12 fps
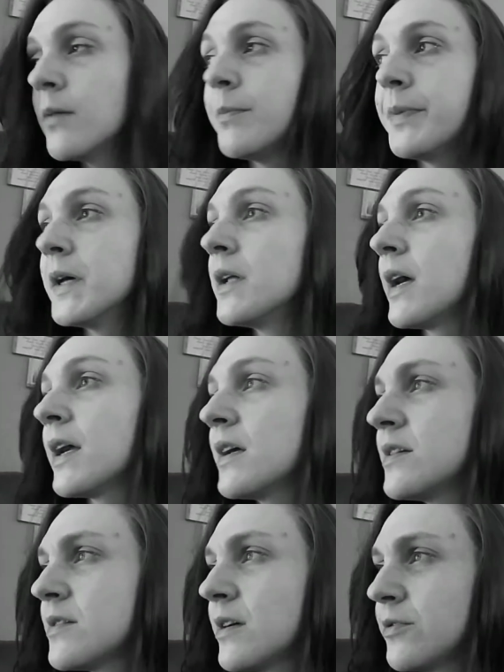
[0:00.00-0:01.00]
but I
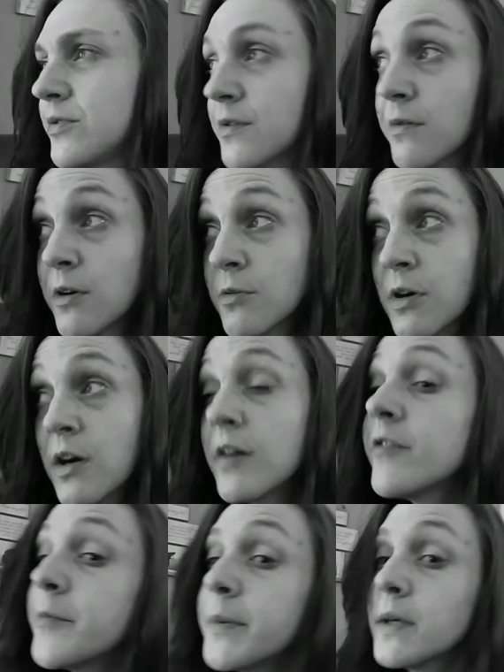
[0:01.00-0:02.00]
guess I was thrown
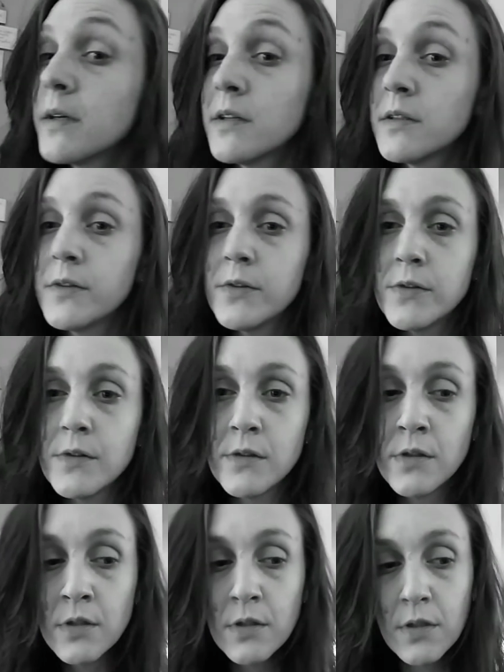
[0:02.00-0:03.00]
off because
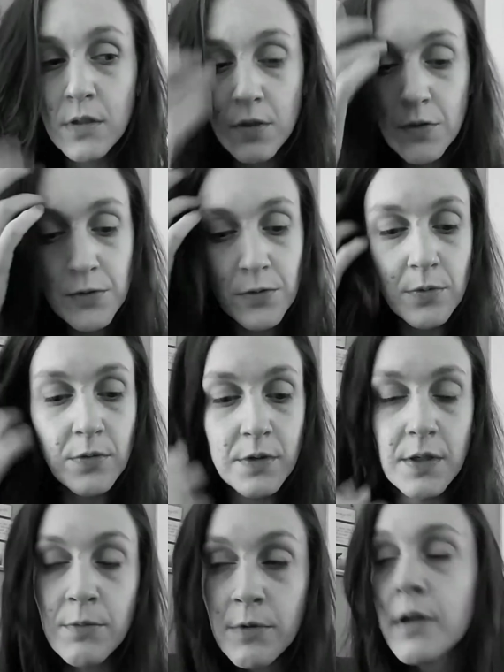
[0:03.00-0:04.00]

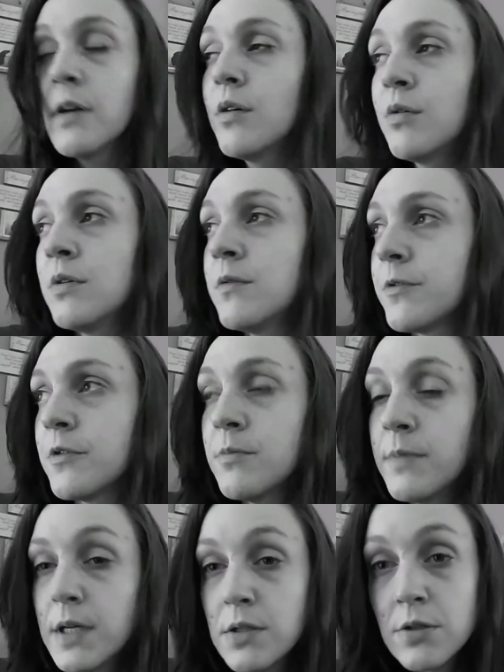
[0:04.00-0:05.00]
usually when I go in for a
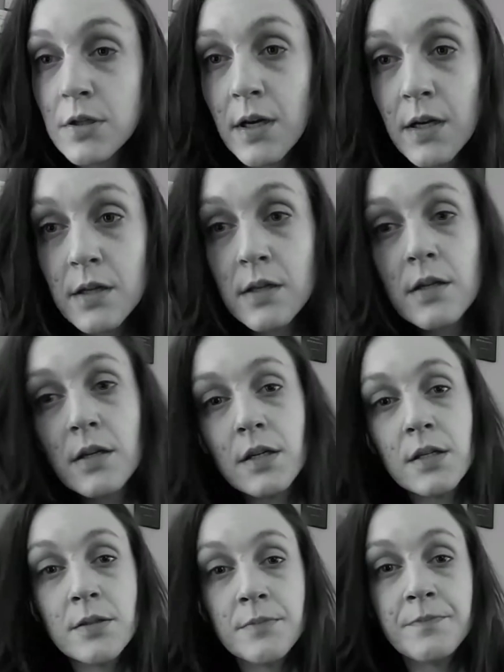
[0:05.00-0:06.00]
med check,
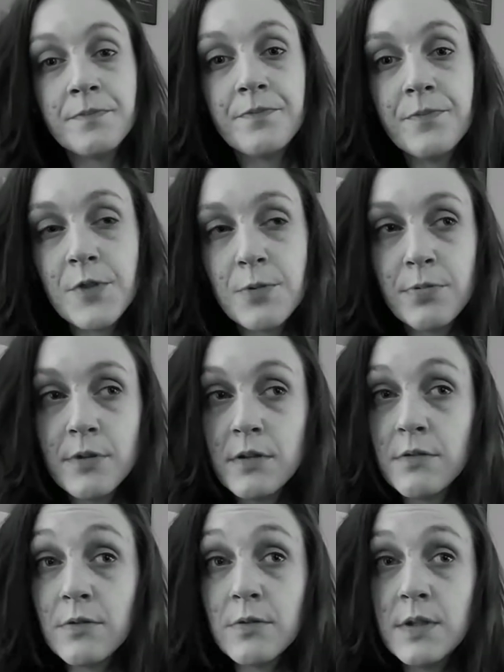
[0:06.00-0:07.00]
it's pretty
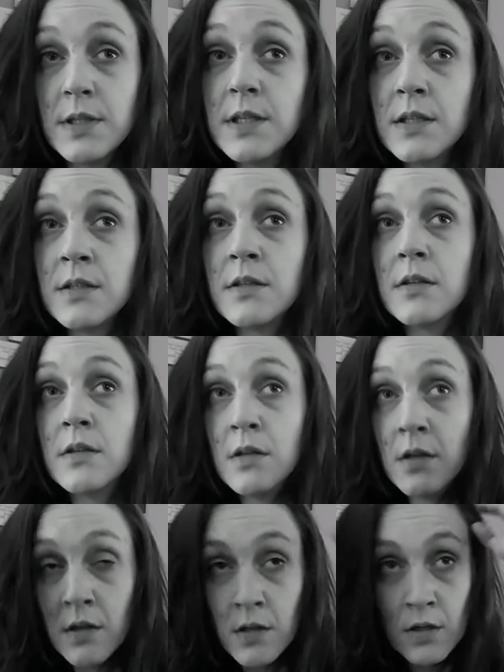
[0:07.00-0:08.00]
routine.
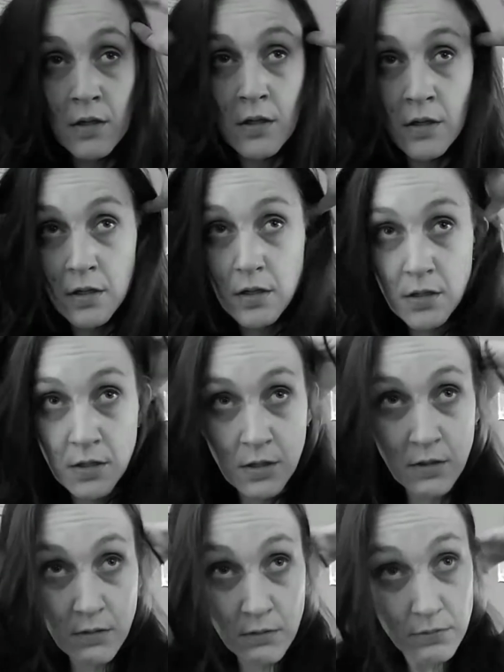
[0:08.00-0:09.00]
You
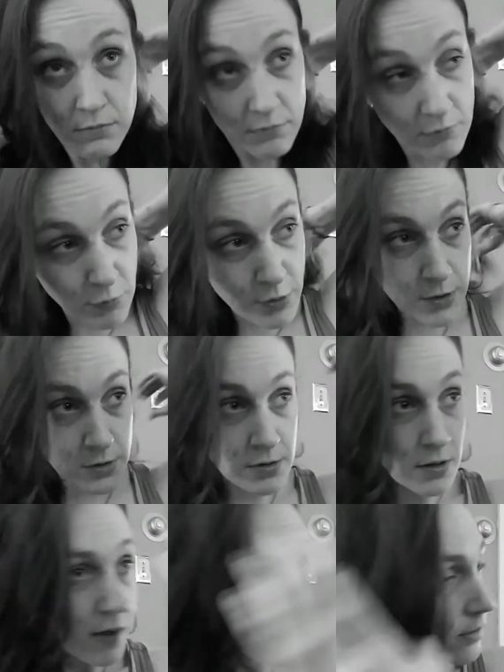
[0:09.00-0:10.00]
know, we just
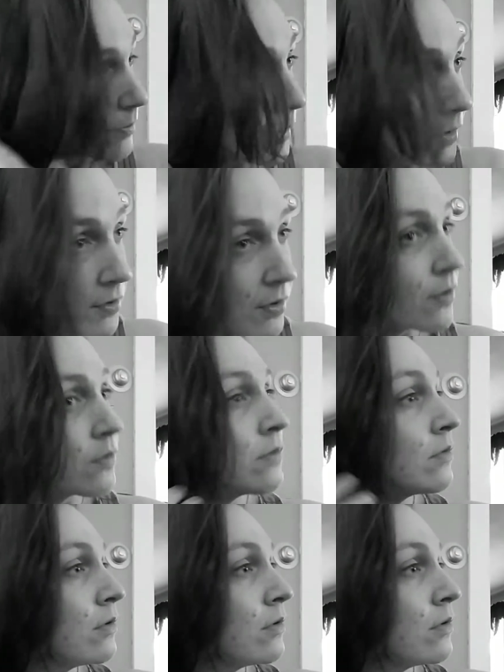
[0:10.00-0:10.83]
talk about,